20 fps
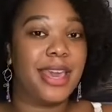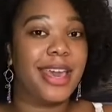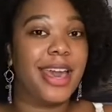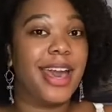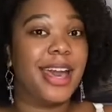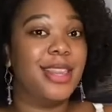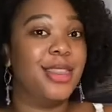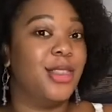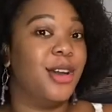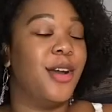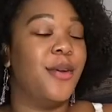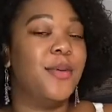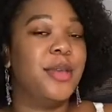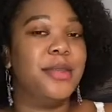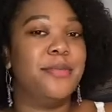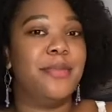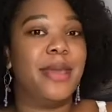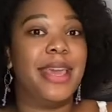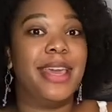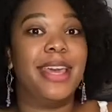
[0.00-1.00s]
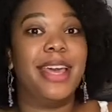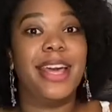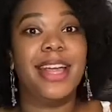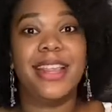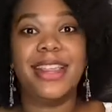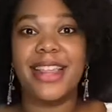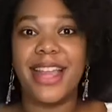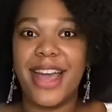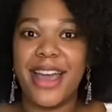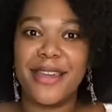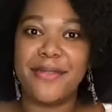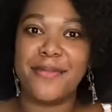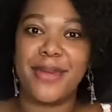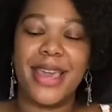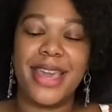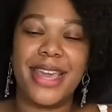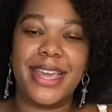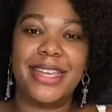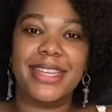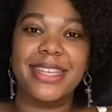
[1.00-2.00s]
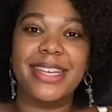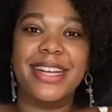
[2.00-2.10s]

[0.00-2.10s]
I thought we'd make a limeade,